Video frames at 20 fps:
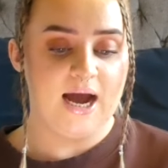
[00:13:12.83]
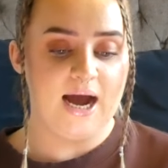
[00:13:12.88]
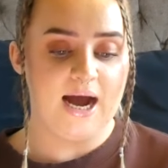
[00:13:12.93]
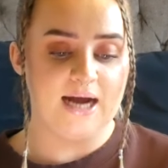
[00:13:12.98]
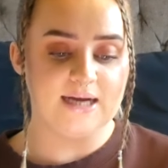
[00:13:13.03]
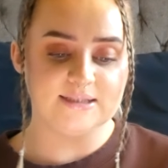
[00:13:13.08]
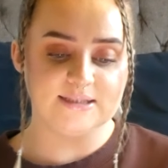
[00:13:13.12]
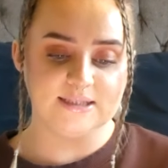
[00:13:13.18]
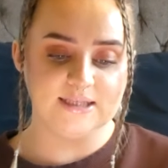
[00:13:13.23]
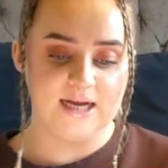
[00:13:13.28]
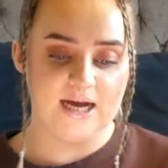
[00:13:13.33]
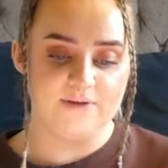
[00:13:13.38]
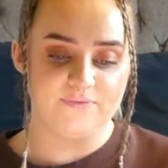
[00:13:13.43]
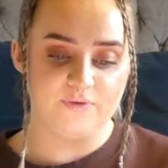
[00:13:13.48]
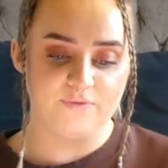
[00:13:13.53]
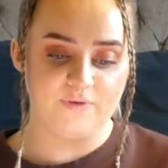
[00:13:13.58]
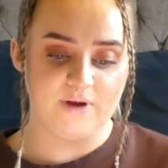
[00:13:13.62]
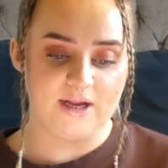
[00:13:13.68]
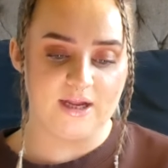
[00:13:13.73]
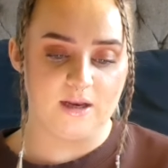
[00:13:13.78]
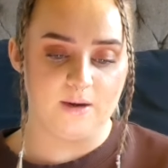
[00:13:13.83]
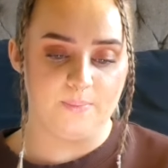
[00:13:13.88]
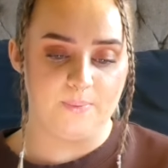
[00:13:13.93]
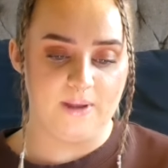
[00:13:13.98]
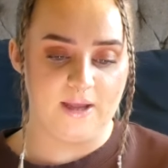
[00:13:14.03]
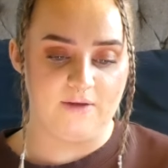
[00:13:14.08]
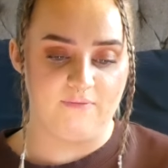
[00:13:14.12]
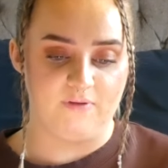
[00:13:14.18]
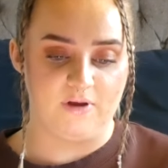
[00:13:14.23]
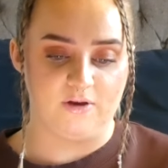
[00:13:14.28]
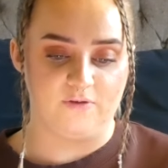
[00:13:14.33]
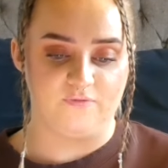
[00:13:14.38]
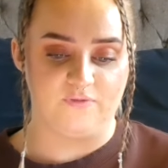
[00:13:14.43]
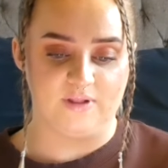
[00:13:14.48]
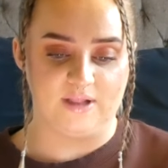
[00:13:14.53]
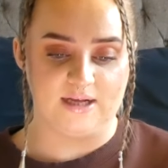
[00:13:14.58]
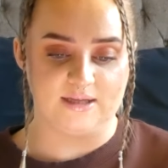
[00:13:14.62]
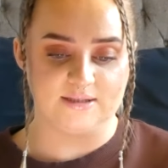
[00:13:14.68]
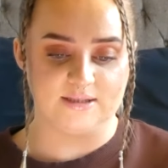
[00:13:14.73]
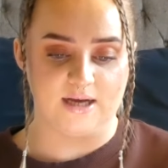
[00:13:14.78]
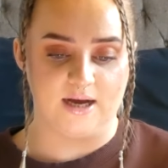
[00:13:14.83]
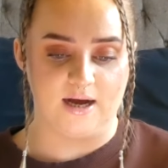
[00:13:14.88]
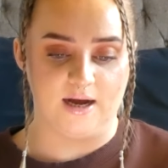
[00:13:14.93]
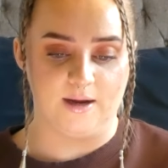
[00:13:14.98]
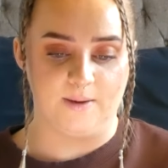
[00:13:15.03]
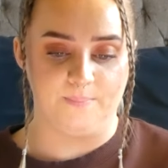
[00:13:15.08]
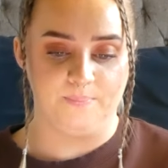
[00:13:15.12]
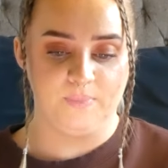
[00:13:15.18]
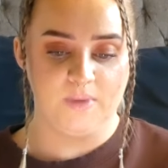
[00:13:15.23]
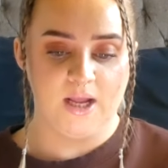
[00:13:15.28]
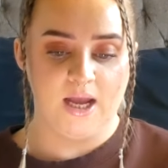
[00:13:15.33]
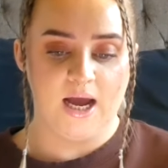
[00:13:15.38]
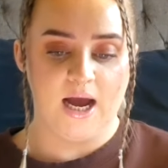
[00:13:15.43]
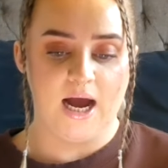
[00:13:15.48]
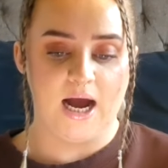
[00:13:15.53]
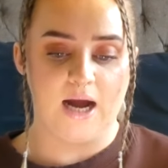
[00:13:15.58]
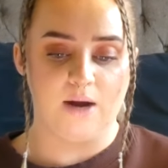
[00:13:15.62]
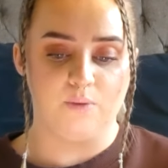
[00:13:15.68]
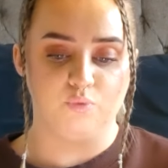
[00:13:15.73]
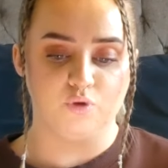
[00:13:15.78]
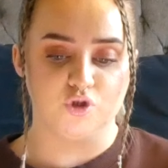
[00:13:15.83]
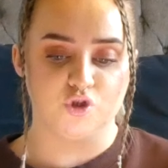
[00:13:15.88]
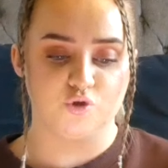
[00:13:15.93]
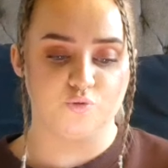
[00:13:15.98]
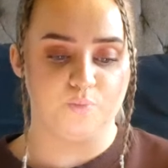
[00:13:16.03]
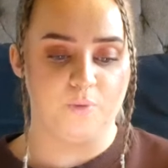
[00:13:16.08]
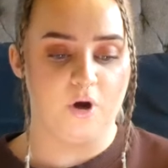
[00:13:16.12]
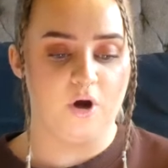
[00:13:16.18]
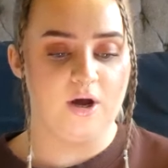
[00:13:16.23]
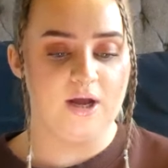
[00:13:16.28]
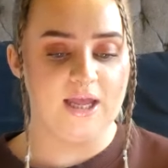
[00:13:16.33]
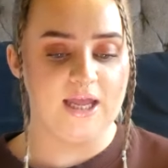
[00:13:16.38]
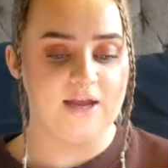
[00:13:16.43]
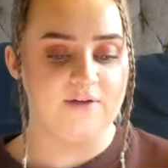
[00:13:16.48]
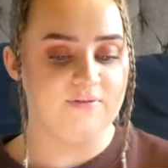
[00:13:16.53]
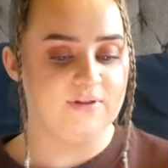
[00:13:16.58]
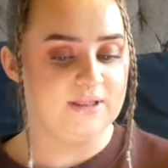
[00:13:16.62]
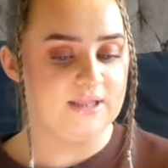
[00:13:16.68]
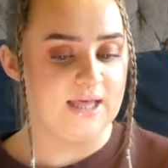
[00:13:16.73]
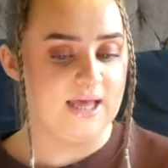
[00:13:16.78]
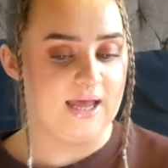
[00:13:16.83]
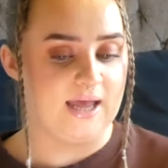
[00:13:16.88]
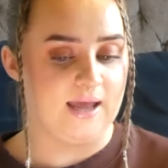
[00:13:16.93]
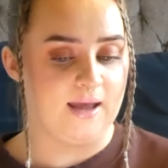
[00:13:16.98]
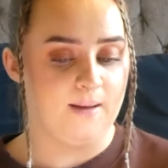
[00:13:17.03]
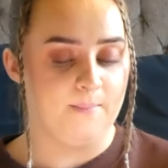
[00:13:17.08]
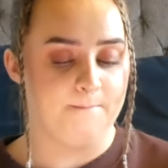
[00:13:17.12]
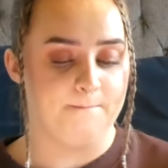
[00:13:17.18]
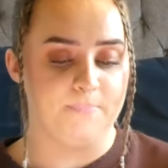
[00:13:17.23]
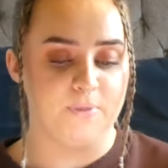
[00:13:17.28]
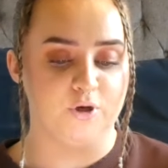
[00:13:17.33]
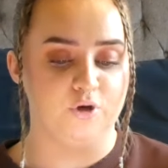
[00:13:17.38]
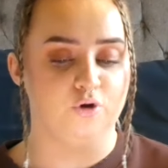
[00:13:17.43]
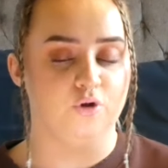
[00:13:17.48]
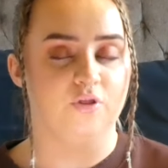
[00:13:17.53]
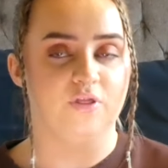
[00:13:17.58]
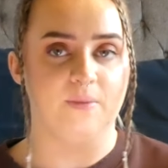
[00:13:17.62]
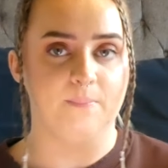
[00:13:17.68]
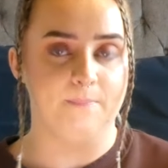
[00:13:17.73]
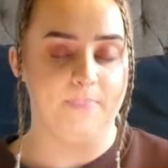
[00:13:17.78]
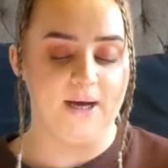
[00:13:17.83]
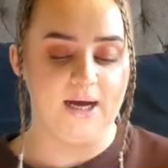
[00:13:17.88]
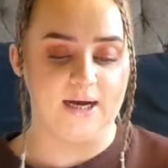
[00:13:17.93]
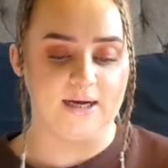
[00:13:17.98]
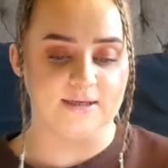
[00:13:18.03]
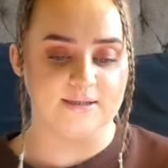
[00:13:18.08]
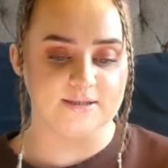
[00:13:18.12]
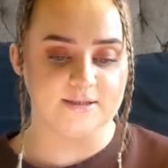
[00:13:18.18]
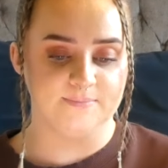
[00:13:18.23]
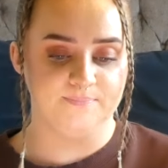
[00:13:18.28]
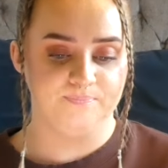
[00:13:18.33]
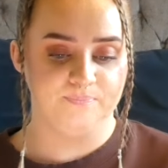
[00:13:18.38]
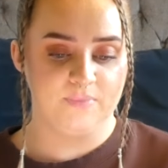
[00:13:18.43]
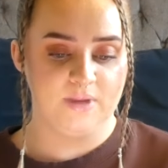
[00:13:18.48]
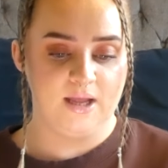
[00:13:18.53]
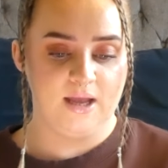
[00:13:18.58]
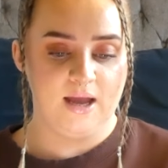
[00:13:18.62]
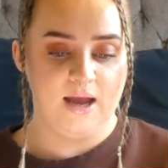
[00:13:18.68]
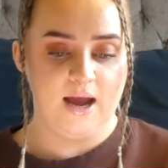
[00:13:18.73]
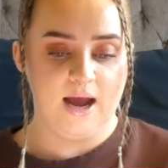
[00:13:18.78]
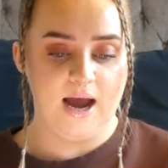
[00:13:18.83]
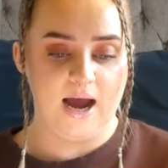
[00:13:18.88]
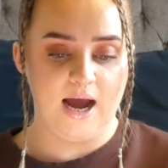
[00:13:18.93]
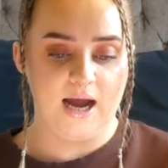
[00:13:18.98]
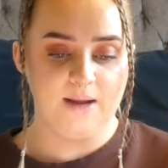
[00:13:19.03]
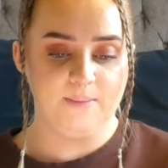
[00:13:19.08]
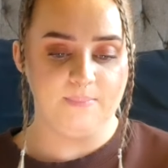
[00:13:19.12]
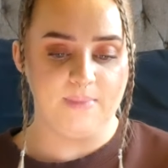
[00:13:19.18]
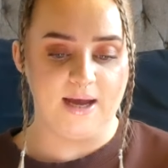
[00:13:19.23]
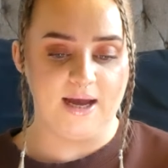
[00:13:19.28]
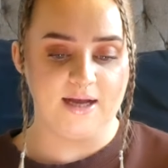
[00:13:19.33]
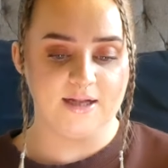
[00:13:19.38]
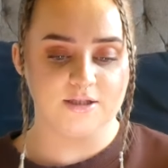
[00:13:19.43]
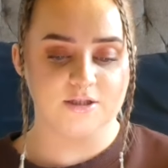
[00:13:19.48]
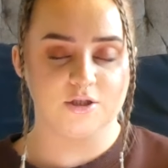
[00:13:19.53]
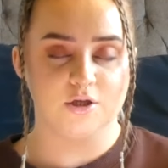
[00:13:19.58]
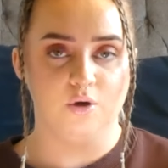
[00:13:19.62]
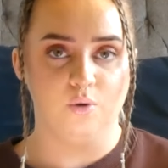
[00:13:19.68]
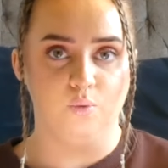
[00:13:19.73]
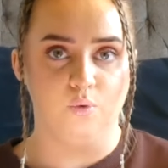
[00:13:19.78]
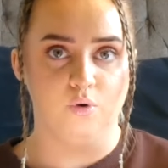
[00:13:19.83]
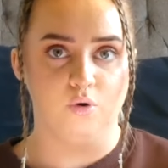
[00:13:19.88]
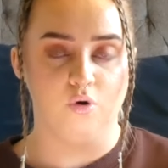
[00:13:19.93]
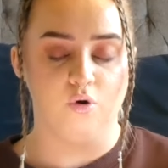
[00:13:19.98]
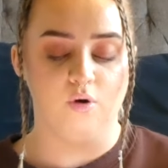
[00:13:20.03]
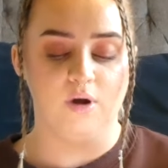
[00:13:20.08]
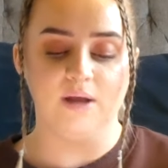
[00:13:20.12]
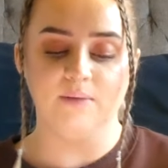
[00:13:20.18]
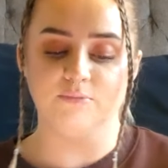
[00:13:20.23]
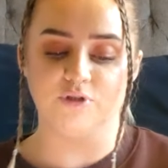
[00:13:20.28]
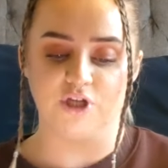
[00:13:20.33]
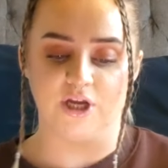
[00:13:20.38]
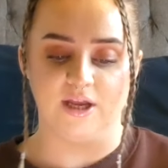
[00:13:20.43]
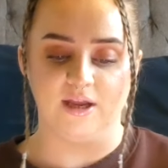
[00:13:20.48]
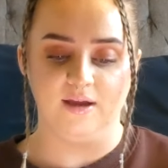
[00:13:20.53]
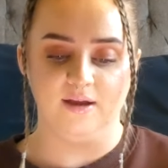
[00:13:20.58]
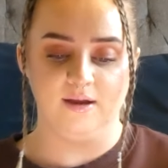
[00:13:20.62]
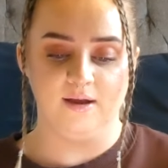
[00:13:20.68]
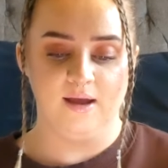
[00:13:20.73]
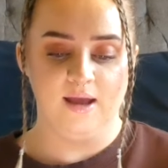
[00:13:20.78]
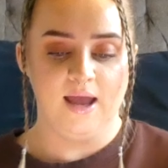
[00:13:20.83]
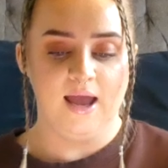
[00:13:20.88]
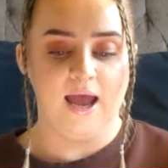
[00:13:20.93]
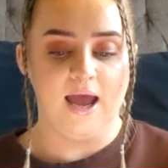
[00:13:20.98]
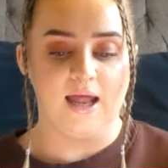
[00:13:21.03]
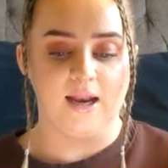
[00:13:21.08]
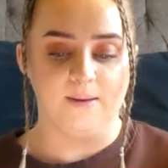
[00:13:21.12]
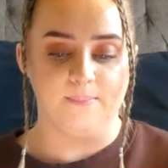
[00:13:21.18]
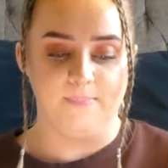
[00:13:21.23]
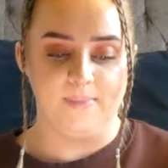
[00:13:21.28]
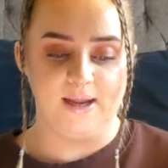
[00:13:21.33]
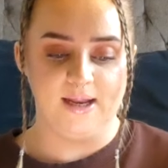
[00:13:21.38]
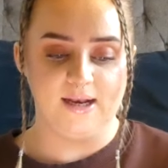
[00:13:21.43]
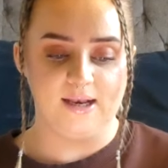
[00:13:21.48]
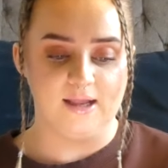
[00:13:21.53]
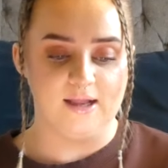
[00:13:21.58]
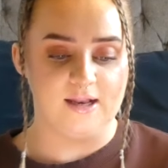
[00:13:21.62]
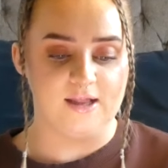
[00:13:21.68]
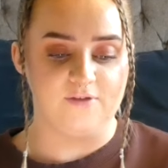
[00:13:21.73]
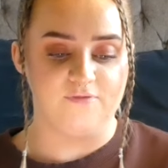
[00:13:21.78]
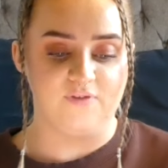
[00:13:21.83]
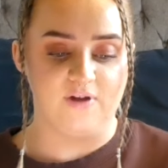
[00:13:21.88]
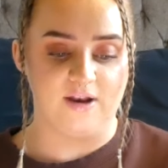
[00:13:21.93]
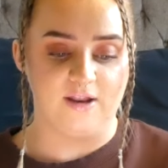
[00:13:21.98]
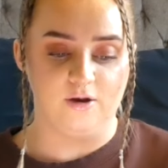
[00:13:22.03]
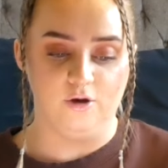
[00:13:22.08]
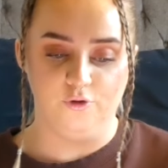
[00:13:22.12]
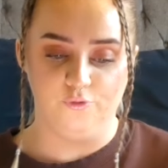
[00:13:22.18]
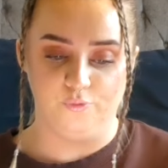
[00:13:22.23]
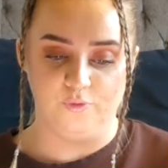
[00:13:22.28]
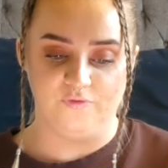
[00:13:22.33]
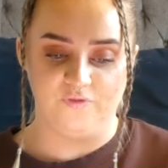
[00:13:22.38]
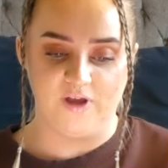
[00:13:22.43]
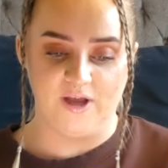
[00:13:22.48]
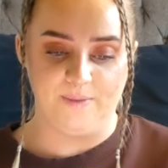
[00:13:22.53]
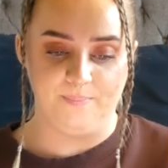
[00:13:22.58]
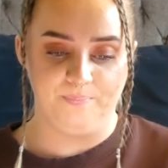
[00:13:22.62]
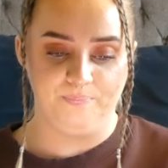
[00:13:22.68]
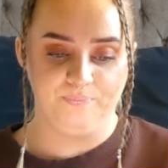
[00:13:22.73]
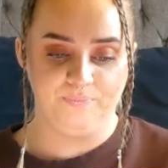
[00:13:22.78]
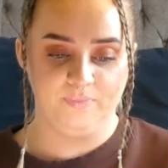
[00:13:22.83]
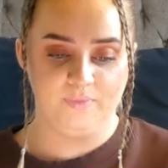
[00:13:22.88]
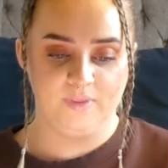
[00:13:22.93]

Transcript: I didn't have a regular period for that time. I would spot here and there, but nothing bad. I met, we'll call him Jake, and immediately fell in love with him.